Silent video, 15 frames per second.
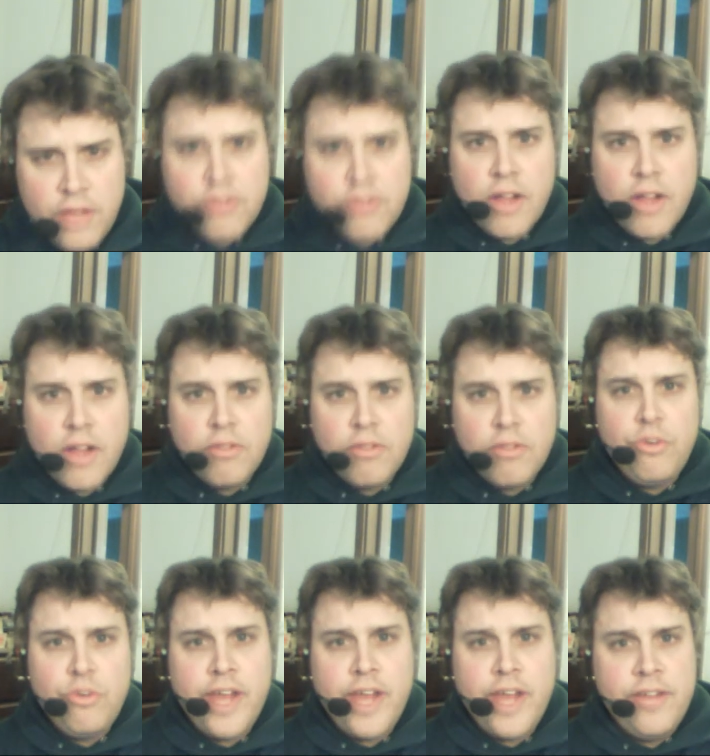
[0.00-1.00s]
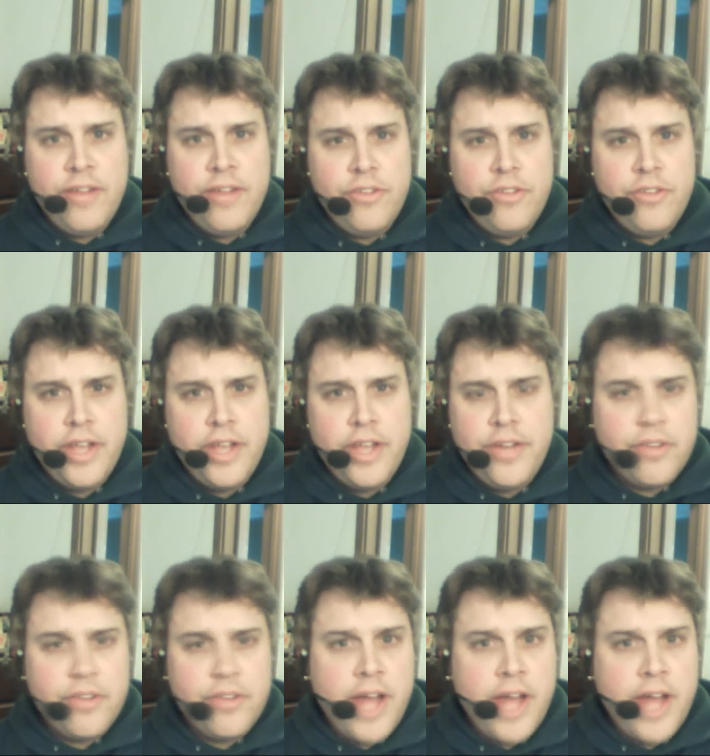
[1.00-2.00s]
there's a lot of loose ends. It
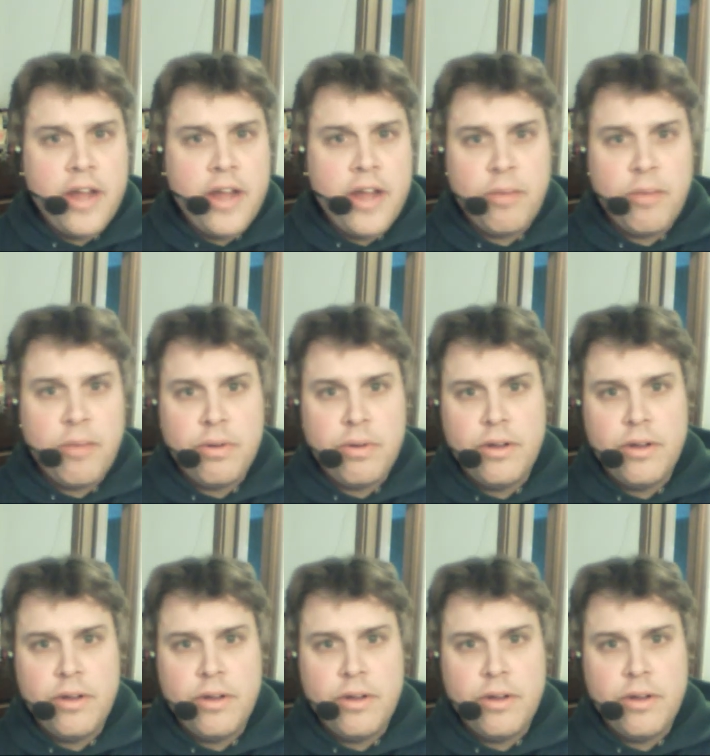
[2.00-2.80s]
doesn't add up.